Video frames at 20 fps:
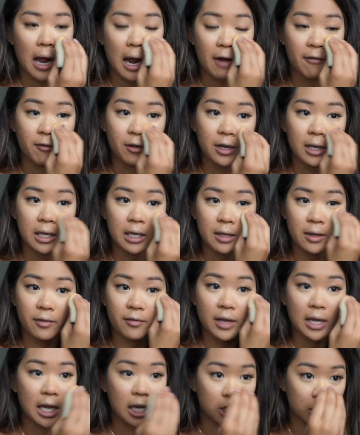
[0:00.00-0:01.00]
every
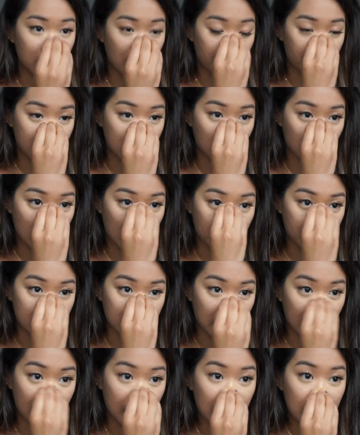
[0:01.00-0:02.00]
vacation that we took that was
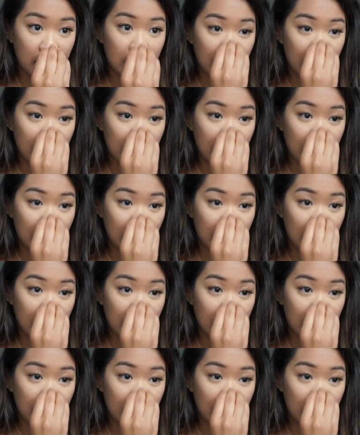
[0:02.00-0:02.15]
like